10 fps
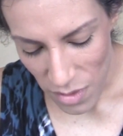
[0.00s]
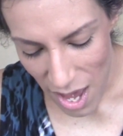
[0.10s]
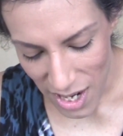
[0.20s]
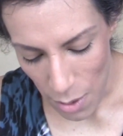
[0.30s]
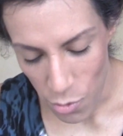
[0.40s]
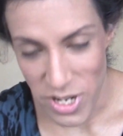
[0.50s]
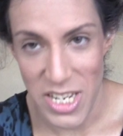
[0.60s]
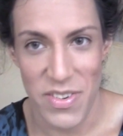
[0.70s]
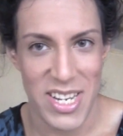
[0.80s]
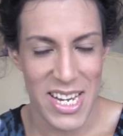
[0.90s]
I got more
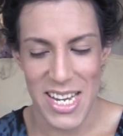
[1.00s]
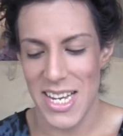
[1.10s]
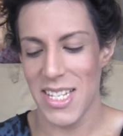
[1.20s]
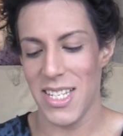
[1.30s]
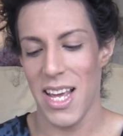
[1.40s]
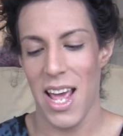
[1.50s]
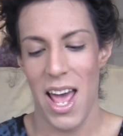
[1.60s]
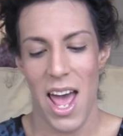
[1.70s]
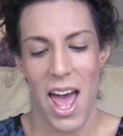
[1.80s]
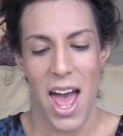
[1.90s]
DVDs.
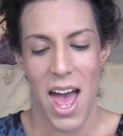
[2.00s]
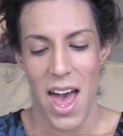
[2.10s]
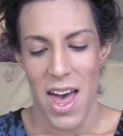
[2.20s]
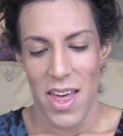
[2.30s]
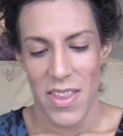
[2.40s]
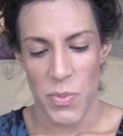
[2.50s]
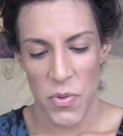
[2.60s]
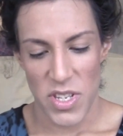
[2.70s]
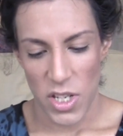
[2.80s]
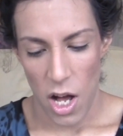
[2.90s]
This
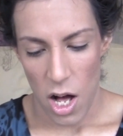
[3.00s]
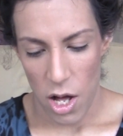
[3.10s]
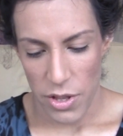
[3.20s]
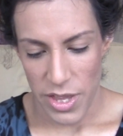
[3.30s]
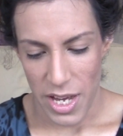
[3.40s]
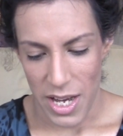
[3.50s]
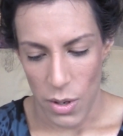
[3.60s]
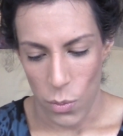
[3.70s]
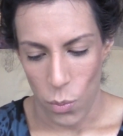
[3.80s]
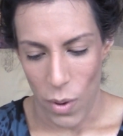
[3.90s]
movie's called The
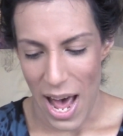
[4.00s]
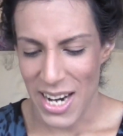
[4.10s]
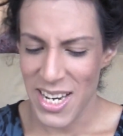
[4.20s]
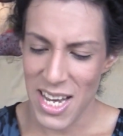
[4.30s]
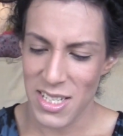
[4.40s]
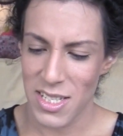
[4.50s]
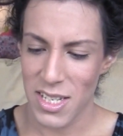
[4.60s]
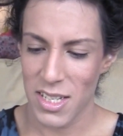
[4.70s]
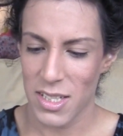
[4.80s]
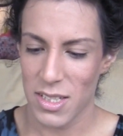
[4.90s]

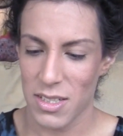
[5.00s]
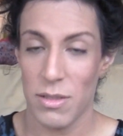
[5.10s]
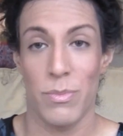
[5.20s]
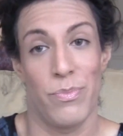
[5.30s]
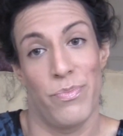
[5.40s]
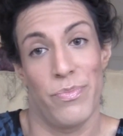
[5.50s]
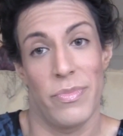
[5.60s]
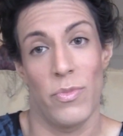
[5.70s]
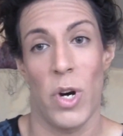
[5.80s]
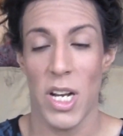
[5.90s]
Whackness.
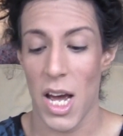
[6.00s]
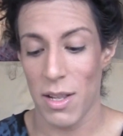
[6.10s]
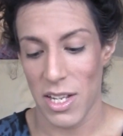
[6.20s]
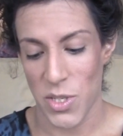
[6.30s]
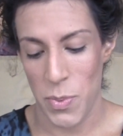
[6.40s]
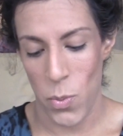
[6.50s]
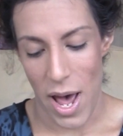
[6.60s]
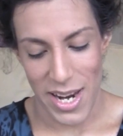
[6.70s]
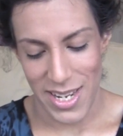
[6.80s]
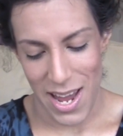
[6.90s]
Why not? Let's be
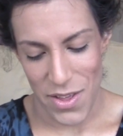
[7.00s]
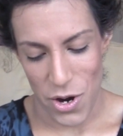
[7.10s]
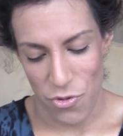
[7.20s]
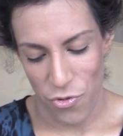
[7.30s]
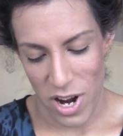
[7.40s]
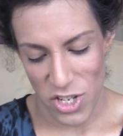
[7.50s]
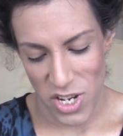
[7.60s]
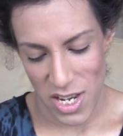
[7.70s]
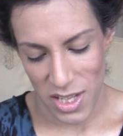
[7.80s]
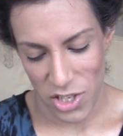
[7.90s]
wacky together.
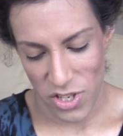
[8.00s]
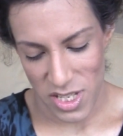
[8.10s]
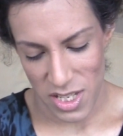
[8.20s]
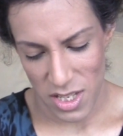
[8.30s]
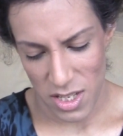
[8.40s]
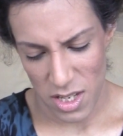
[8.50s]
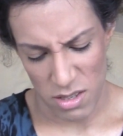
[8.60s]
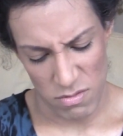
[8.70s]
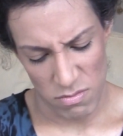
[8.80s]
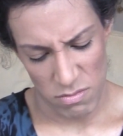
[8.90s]
Fresh and delicious.
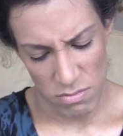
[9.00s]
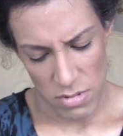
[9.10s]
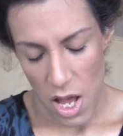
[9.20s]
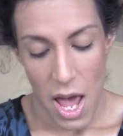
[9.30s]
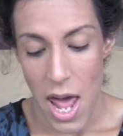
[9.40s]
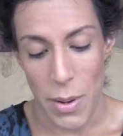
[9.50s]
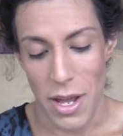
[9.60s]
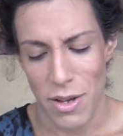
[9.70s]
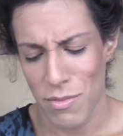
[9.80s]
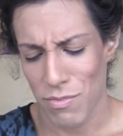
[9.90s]
Oh,
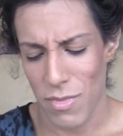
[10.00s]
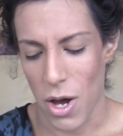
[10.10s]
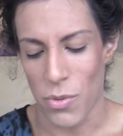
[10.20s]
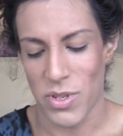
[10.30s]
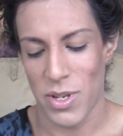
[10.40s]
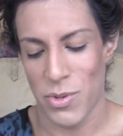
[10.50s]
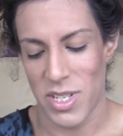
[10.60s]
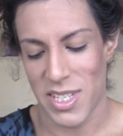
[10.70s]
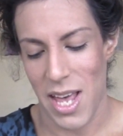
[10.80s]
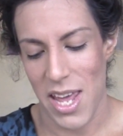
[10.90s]
anyway. Oh, it was
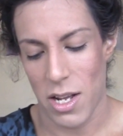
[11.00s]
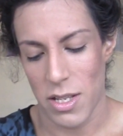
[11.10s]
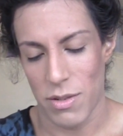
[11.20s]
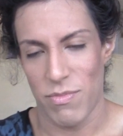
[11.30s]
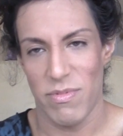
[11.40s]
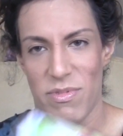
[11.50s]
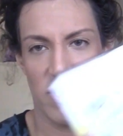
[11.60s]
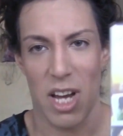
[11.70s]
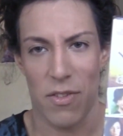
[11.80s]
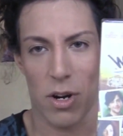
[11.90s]
a sign on the
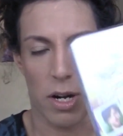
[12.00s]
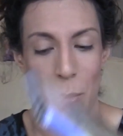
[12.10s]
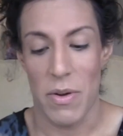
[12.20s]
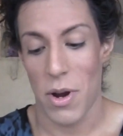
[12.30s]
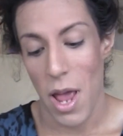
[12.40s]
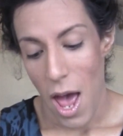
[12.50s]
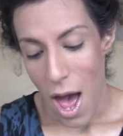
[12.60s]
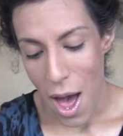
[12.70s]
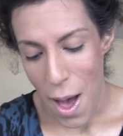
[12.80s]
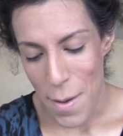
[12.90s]
cover. Okay, whatever.
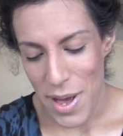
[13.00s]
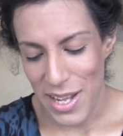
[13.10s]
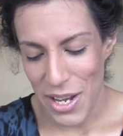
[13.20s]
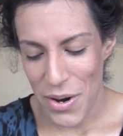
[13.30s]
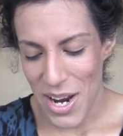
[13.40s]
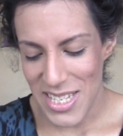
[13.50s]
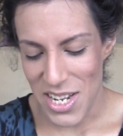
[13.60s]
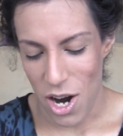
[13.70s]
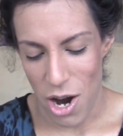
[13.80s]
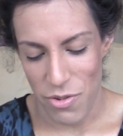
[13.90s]
Um, hilarious
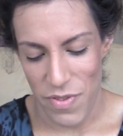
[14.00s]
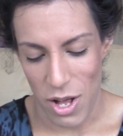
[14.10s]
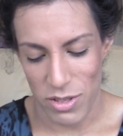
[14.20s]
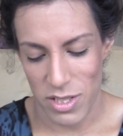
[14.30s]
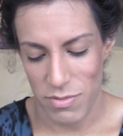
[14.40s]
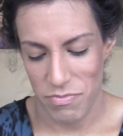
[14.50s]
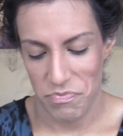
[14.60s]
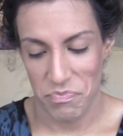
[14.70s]
and heartfelt.